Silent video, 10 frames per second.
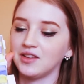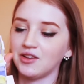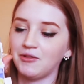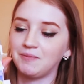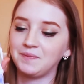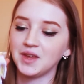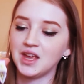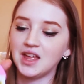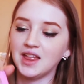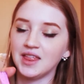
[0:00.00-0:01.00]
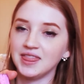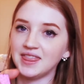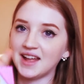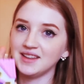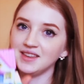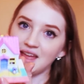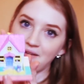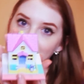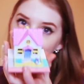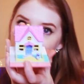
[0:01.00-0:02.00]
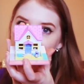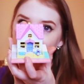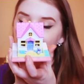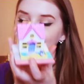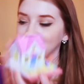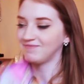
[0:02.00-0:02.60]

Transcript: So that's that one.